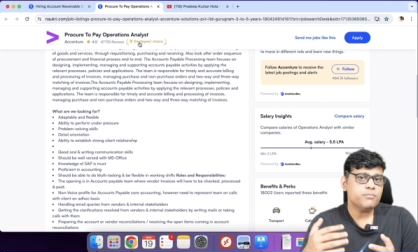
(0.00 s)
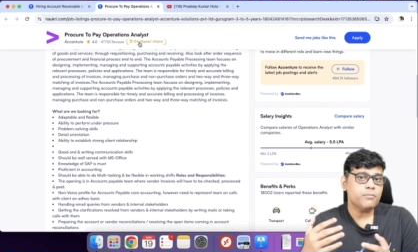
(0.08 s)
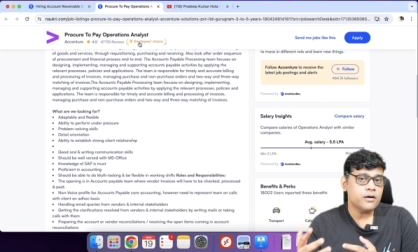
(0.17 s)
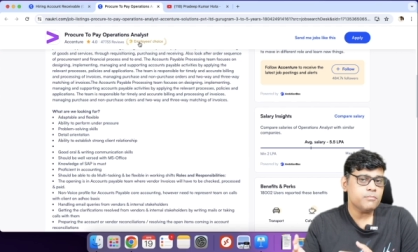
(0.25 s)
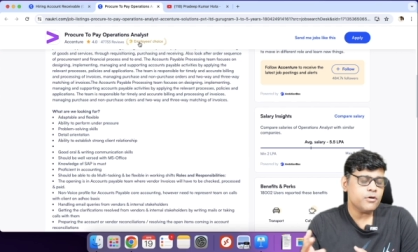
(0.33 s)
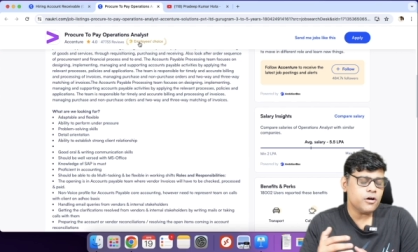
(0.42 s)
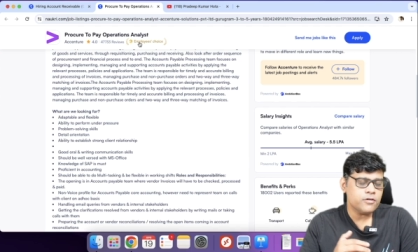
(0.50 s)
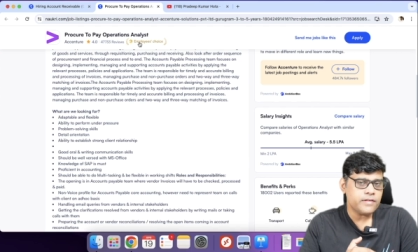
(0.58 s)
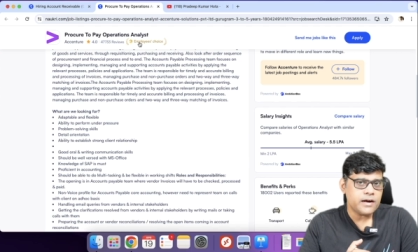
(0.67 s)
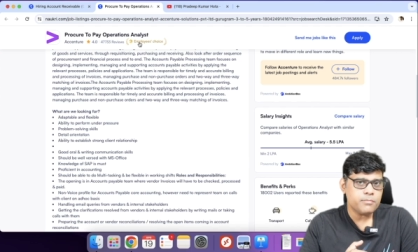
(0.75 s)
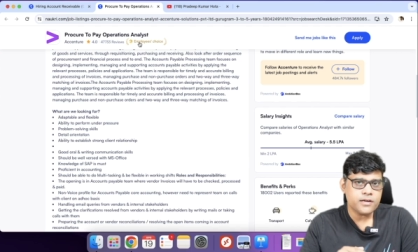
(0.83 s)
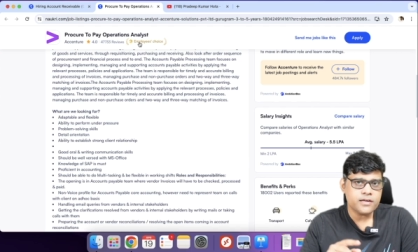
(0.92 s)
on, on
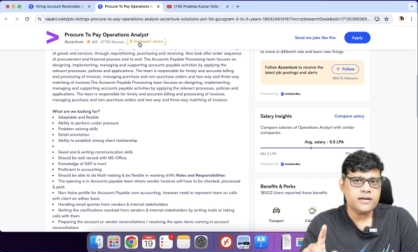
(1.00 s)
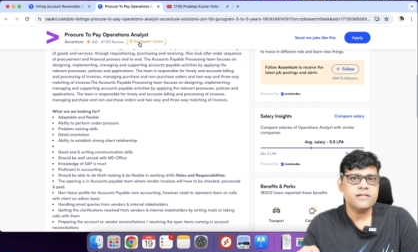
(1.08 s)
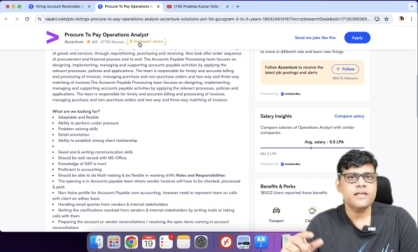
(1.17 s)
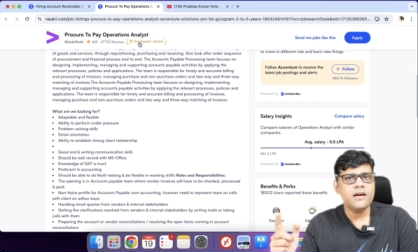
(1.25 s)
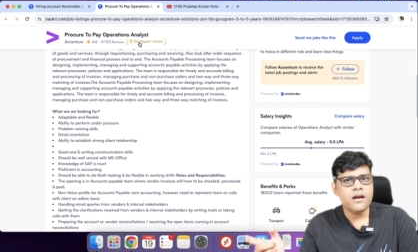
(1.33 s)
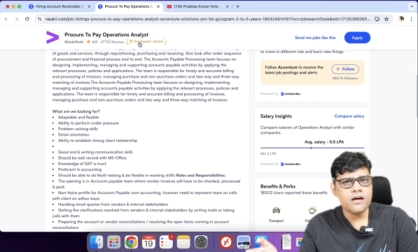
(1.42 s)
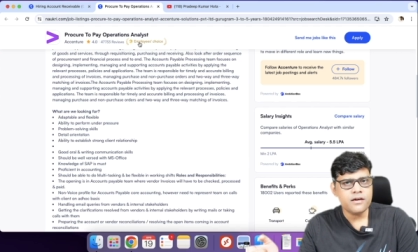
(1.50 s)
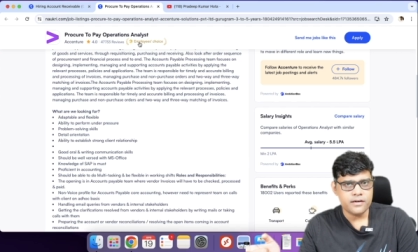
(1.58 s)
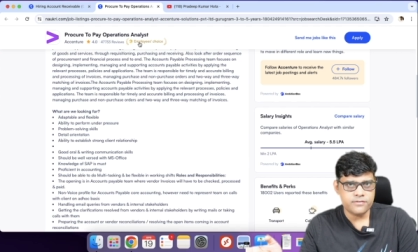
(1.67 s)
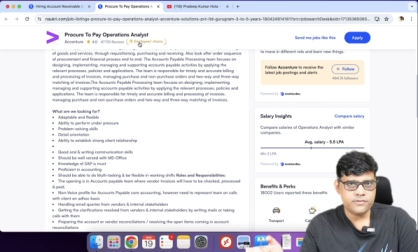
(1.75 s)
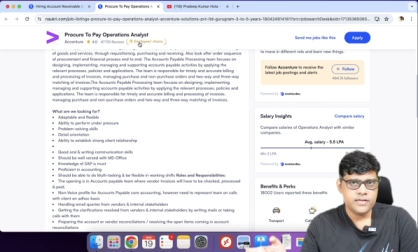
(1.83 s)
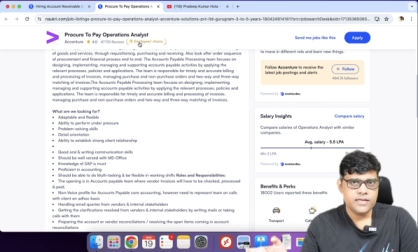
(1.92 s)
that particular, then learn
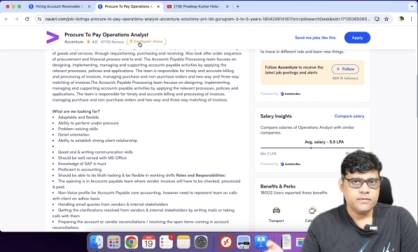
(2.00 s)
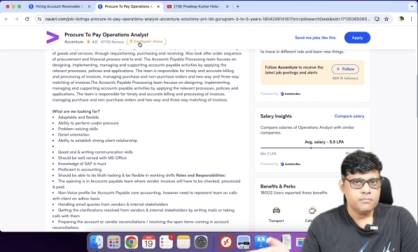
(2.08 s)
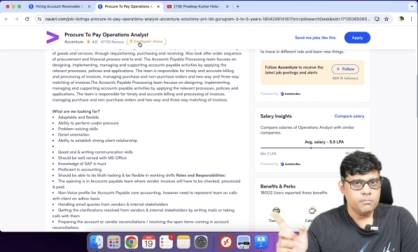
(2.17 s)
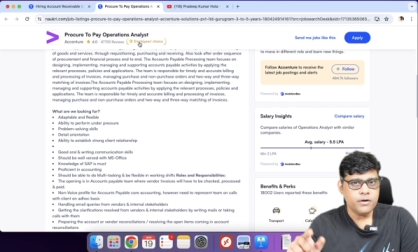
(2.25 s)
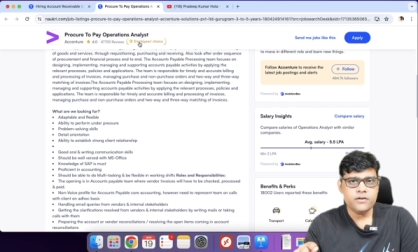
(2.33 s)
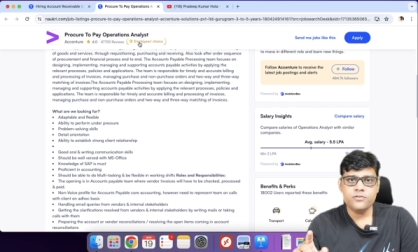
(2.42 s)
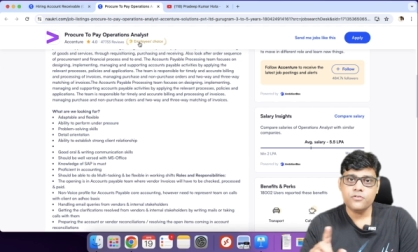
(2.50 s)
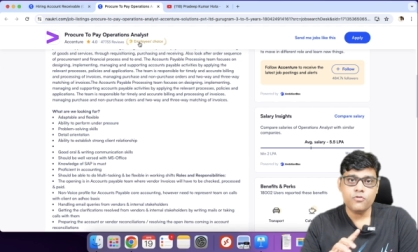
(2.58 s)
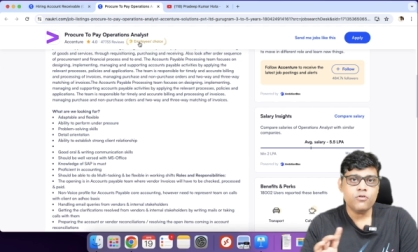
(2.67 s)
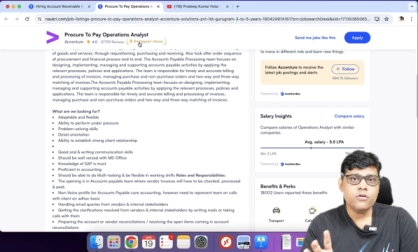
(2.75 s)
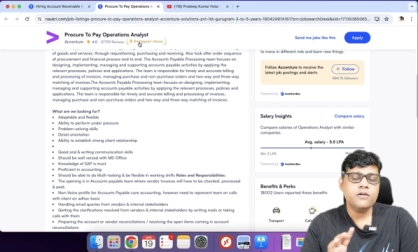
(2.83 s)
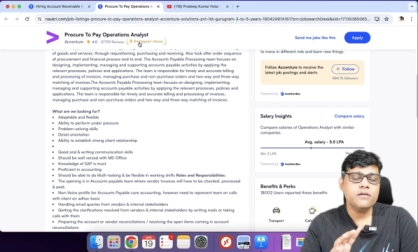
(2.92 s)
it but
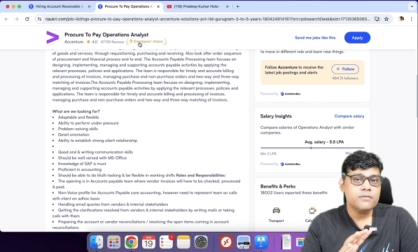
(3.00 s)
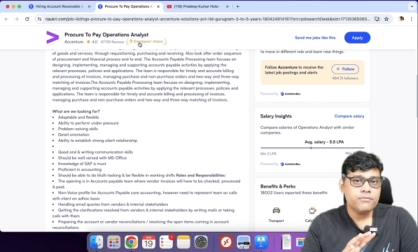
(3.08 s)
don't